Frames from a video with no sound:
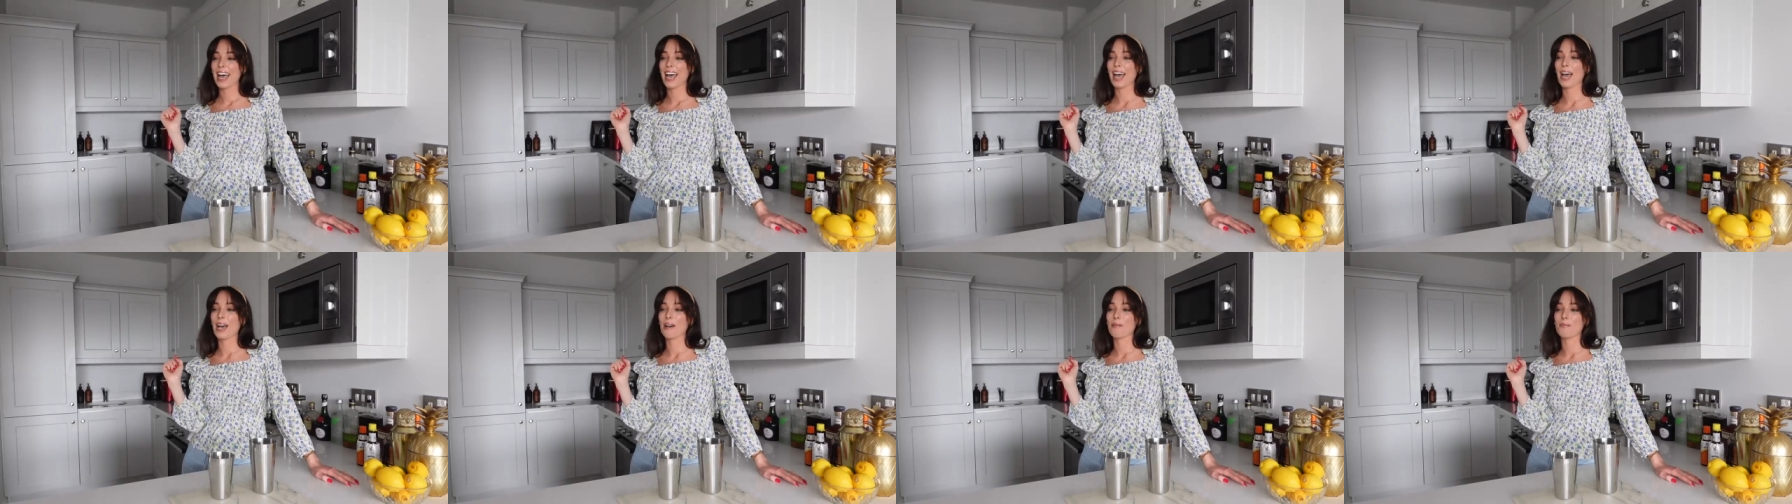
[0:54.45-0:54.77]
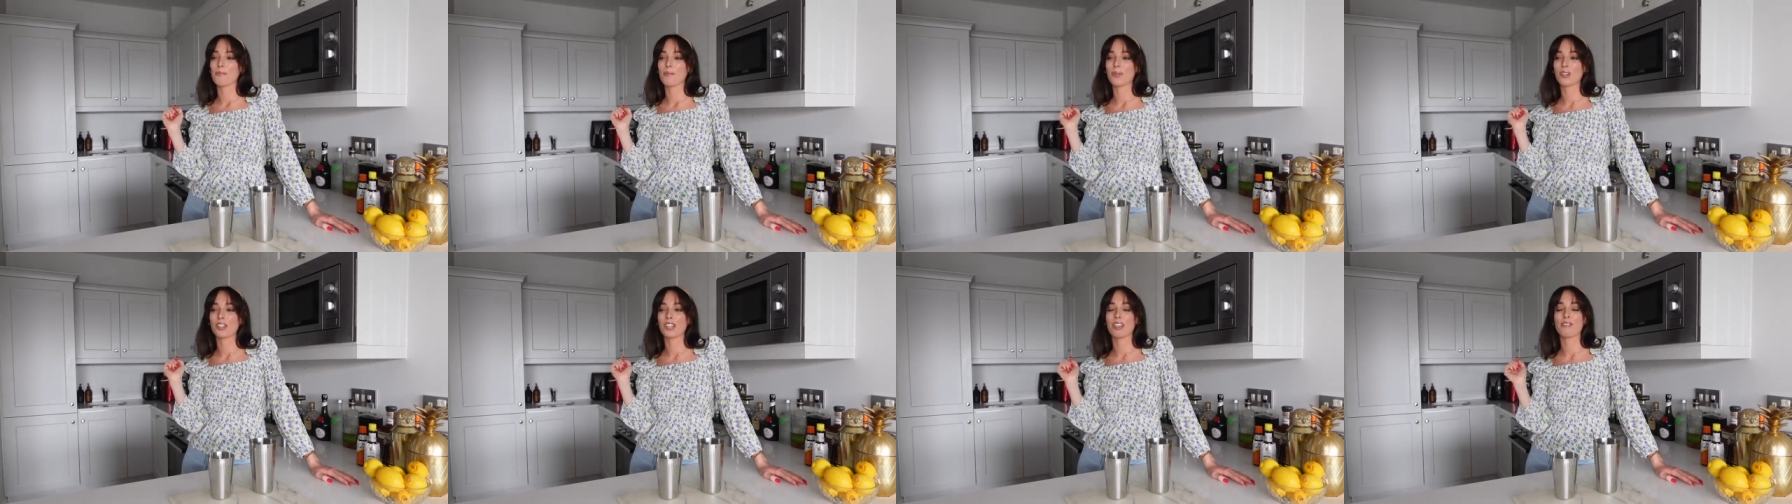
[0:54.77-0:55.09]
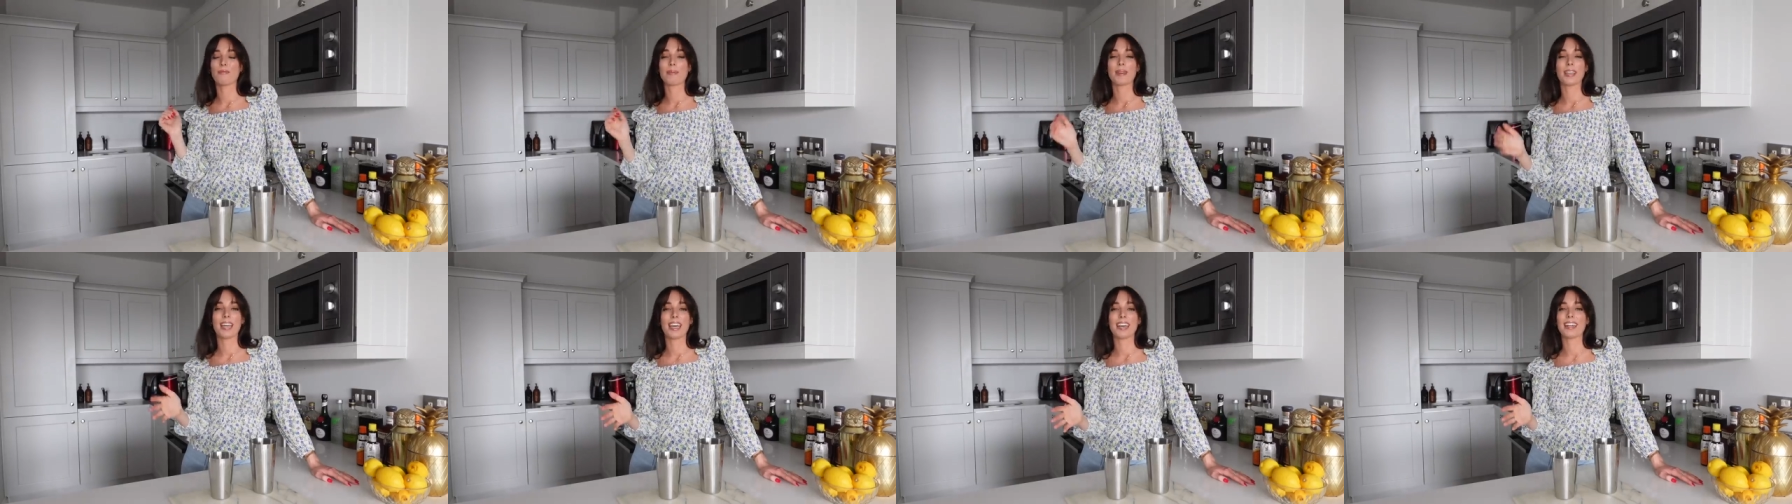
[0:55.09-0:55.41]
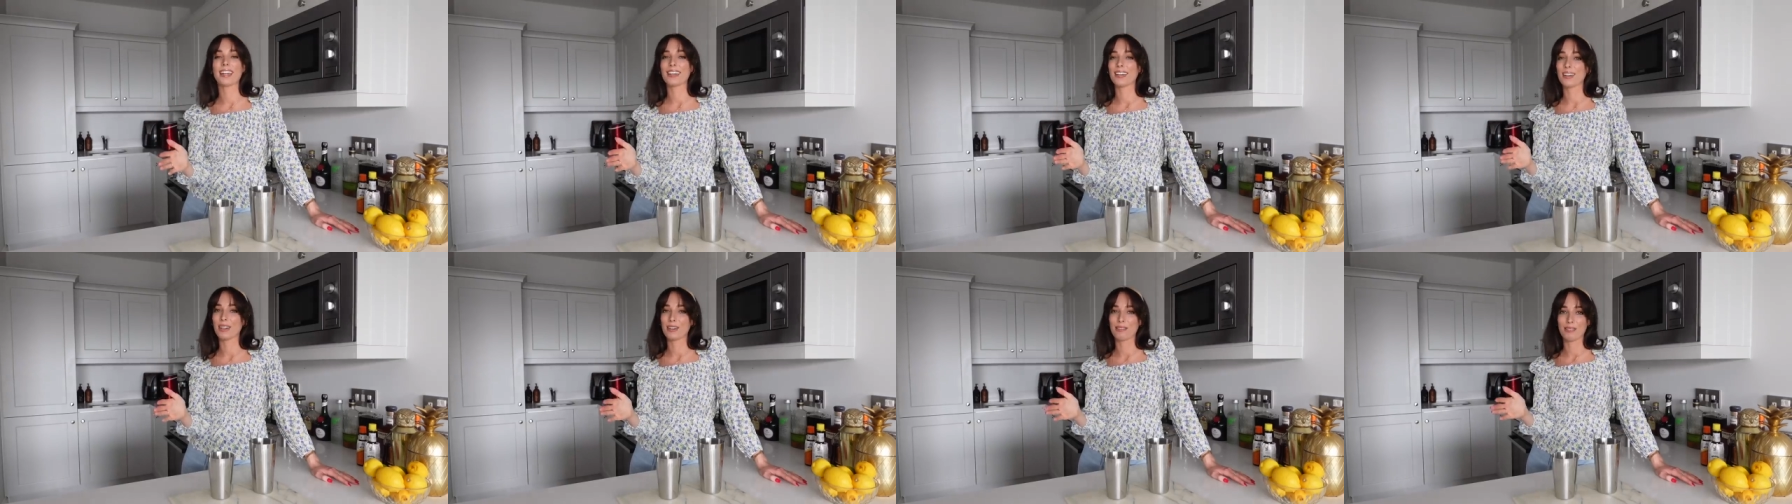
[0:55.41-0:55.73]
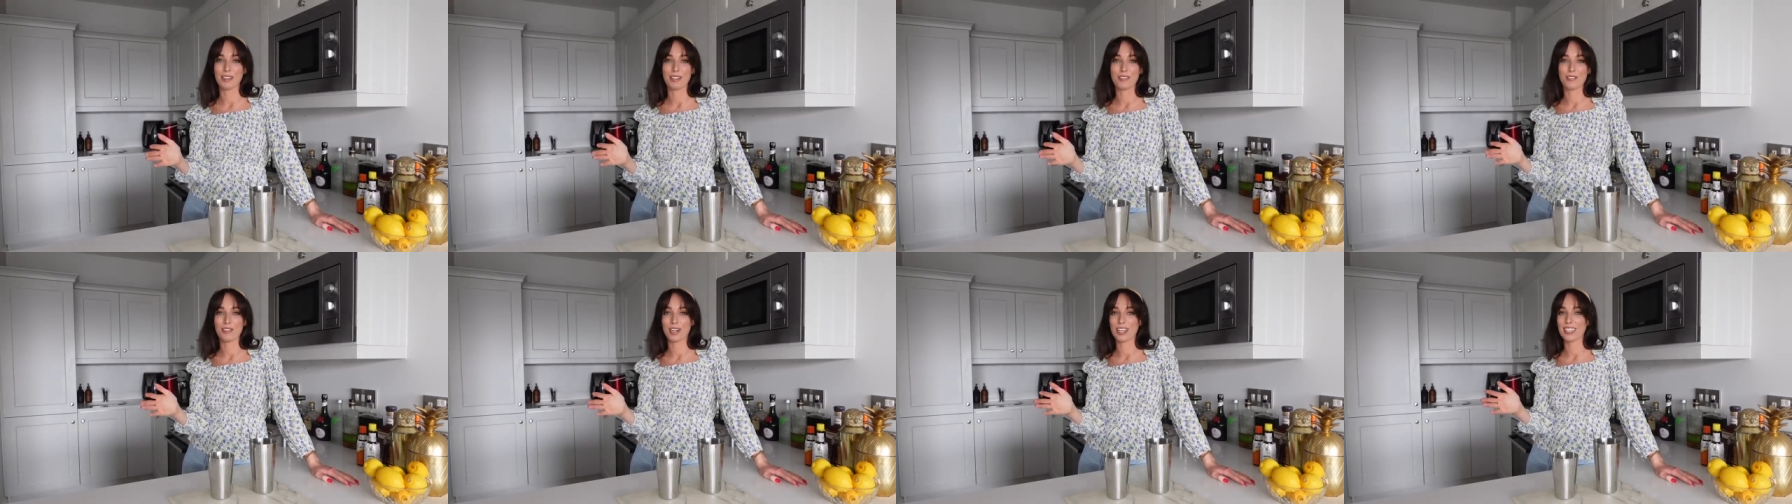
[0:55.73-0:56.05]
um, which I've been getting a lot of
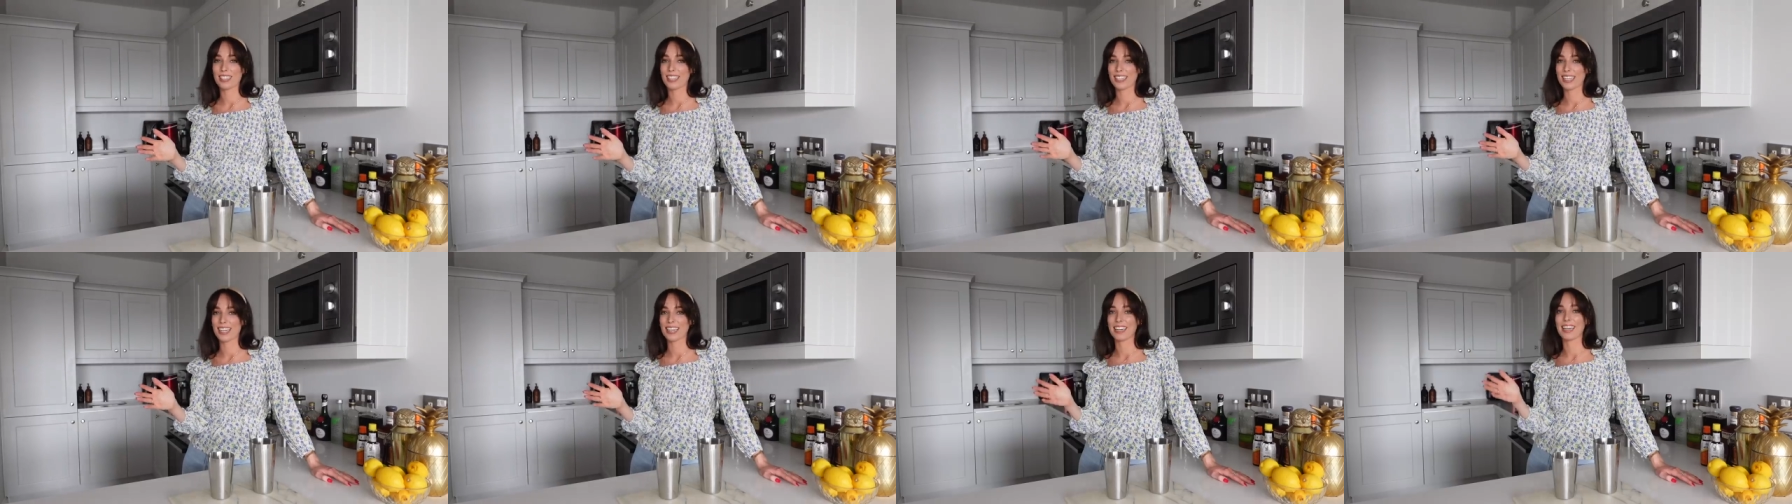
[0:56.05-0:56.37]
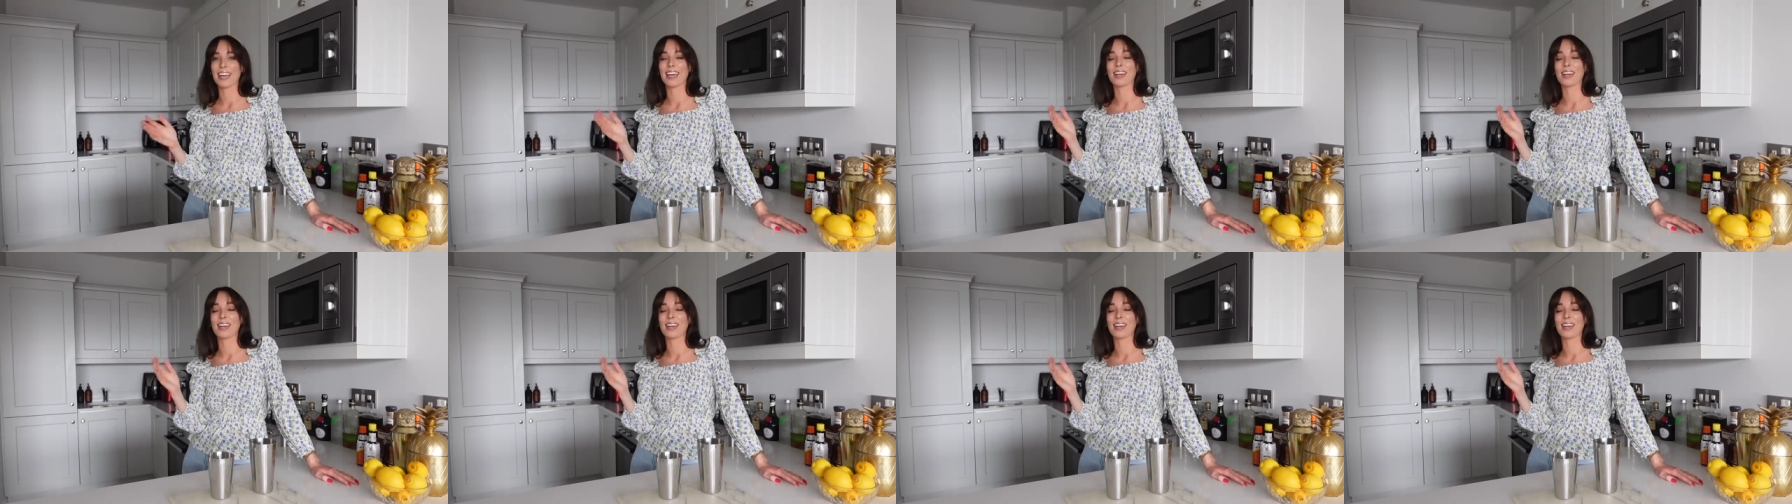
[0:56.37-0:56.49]
interest in.